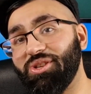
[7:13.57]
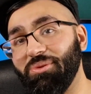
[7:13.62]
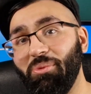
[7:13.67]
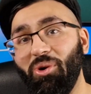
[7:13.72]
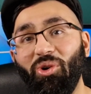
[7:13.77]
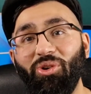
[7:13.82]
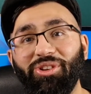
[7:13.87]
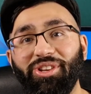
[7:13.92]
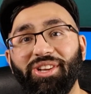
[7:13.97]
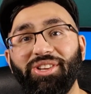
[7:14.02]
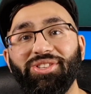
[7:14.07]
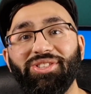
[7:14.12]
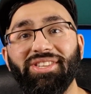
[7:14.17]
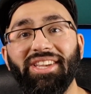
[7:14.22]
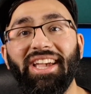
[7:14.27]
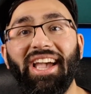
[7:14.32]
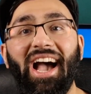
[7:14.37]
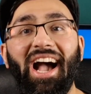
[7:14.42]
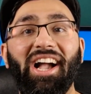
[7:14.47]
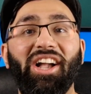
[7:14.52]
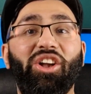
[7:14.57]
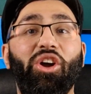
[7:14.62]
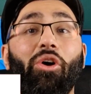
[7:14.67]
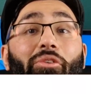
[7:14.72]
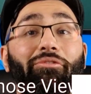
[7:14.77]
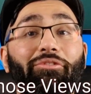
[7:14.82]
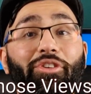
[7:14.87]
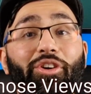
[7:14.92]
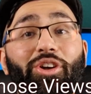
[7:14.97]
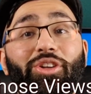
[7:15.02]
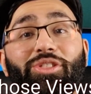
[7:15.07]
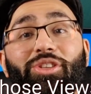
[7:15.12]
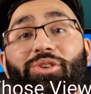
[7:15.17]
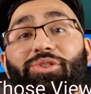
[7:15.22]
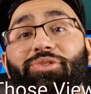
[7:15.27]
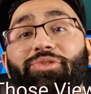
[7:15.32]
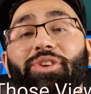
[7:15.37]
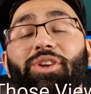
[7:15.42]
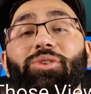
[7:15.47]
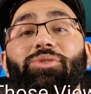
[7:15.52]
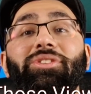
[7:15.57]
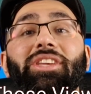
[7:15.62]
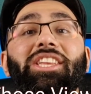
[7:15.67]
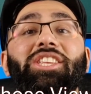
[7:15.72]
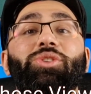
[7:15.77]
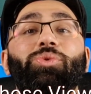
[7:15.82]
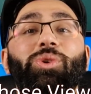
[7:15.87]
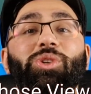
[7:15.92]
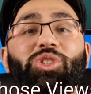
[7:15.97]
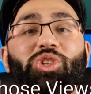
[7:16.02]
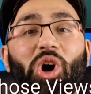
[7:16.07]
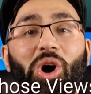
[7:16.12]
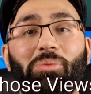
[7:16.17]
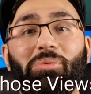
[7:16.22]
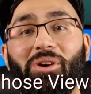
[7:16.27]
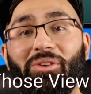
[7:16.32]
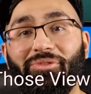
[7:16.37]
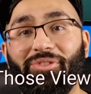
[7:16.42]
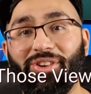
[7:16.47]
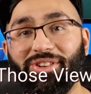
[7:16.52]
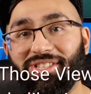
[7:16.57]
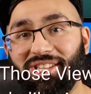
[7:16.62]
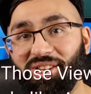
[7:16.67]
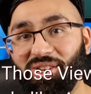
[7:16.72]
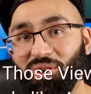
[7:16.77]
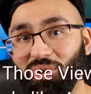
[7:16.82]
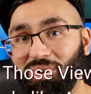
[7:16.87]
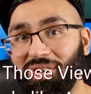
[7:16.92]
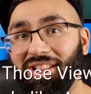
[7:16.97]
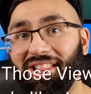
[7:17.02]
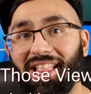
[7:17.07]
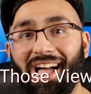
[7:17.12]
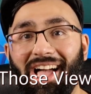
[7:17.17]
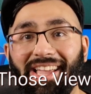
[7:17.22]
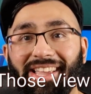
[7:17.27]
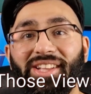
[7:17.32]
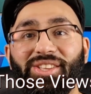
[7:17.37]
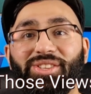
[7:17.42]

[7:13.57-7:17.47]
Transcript: audience and convert those views into a top converting lookalike.